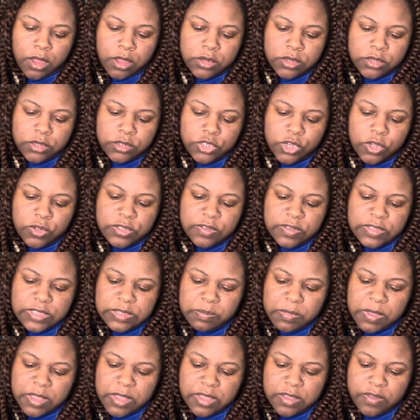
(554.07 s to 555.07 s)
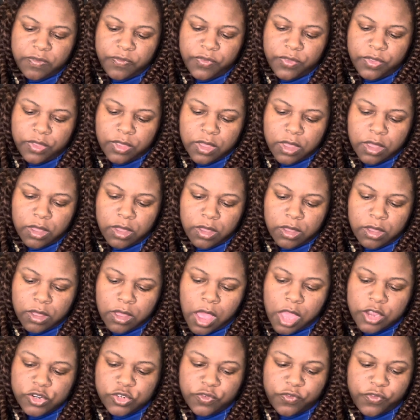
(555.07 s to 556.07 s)
Joseph Smith's
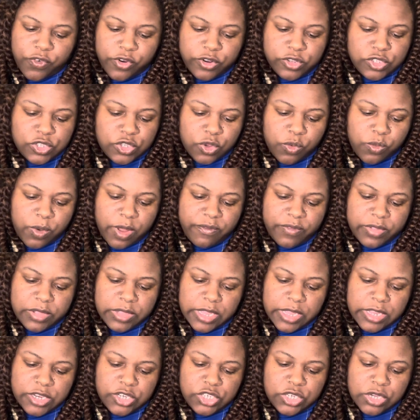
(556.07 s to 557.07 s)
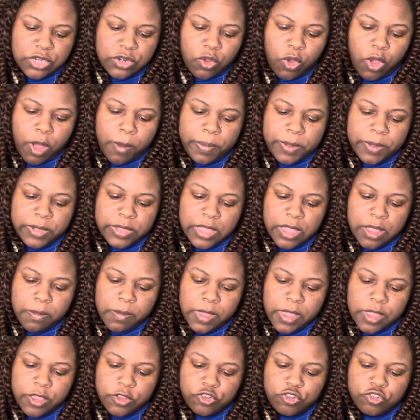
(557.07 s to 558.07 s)
controversial revelation on
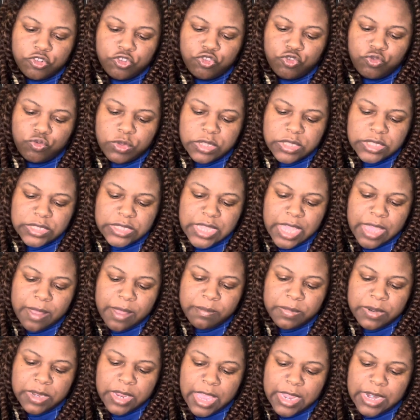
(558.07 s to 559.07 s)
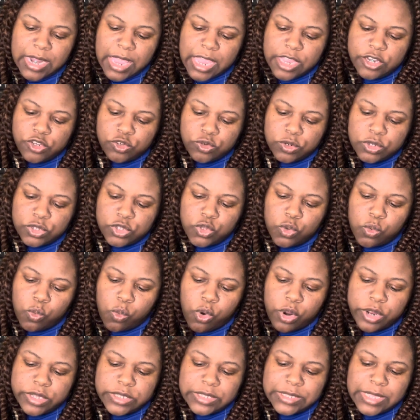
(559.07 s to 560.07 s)
polygamy drew contempt and hatred
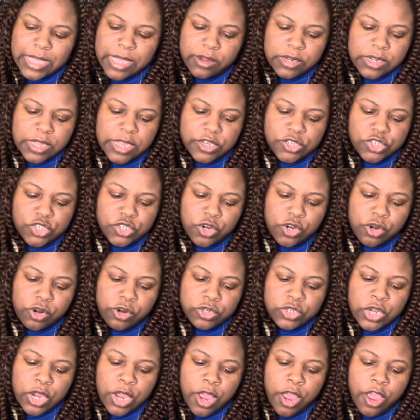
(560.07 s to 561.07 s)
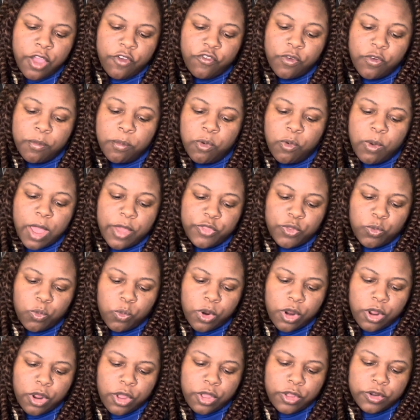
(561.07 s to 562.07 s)
towards the LDS Church from around the
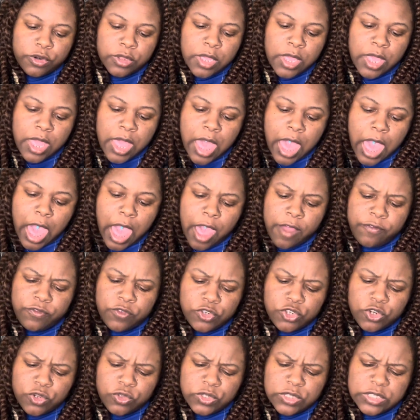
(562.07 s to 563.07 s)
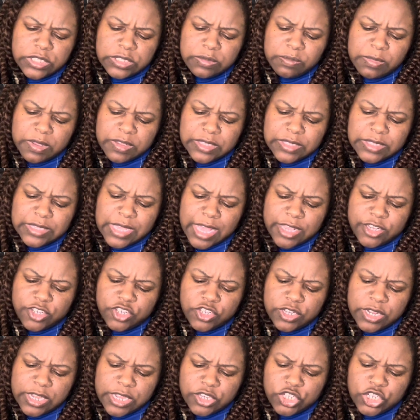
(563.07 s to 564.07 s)
world. After Joseph Smith's
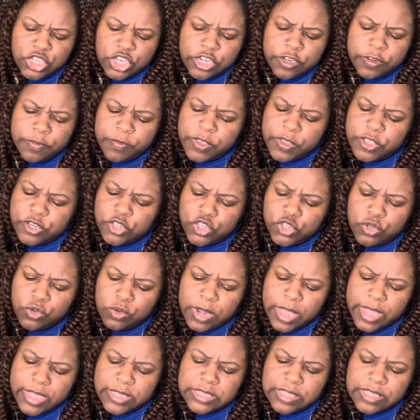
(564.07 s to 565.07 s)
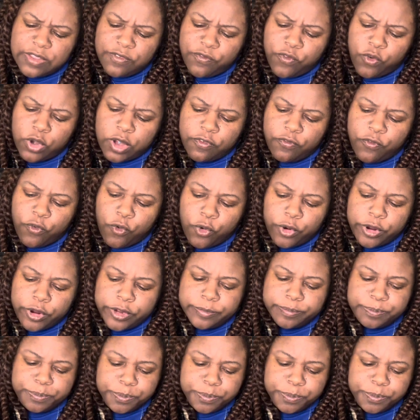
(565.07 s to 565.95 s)
assassination in June 1844,